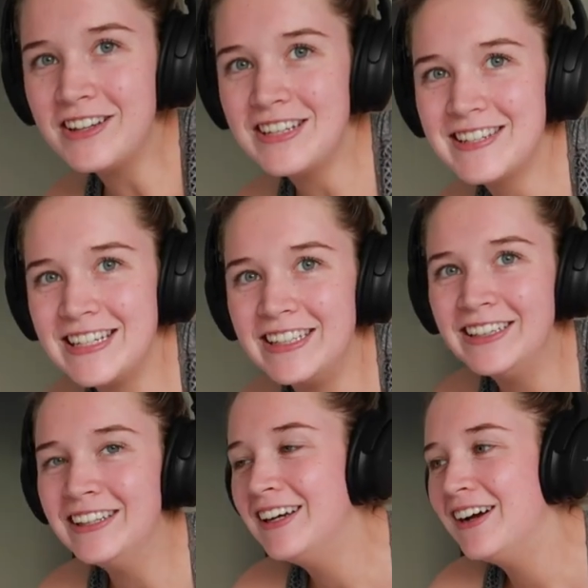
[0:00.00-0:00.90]
got this
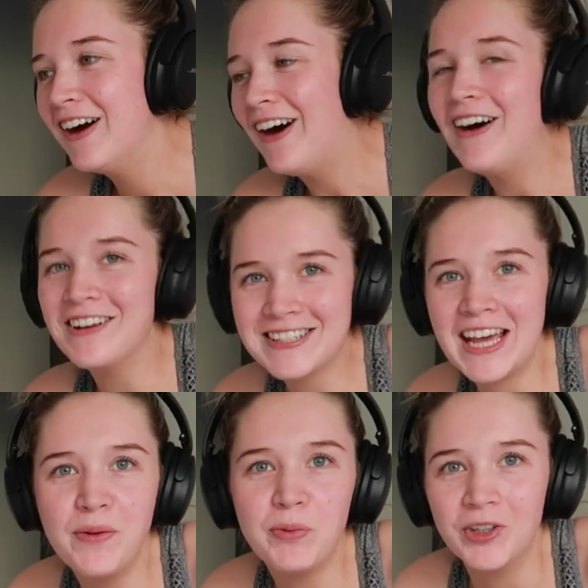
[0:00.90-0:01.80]
in on a
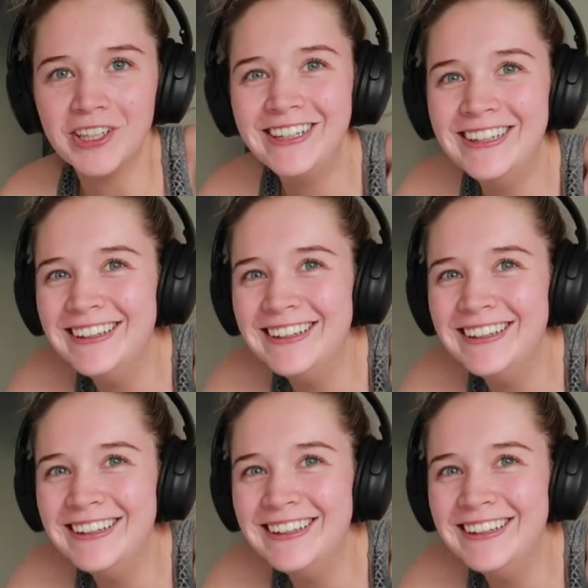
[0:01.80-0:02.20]
skateboard.